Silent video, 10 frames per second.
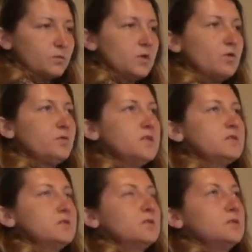
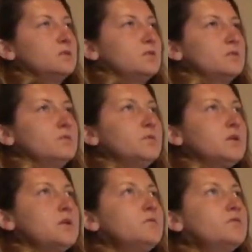we
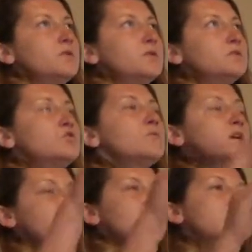give too
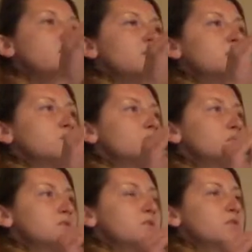much significance to
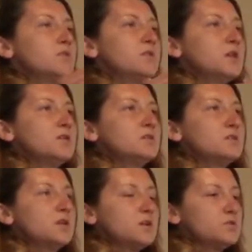certain
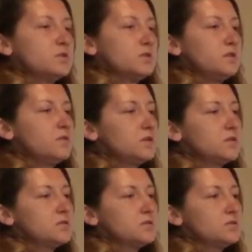things and no
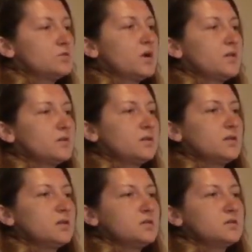significance to other
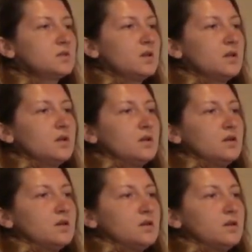things.
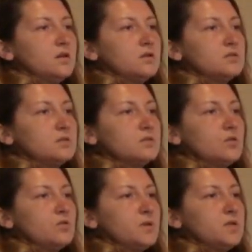It's
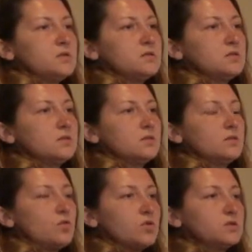always in
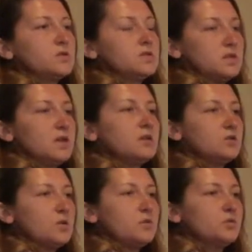accordance, again,
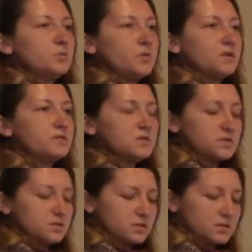to our own
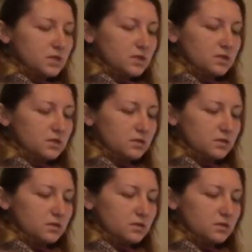preferences, and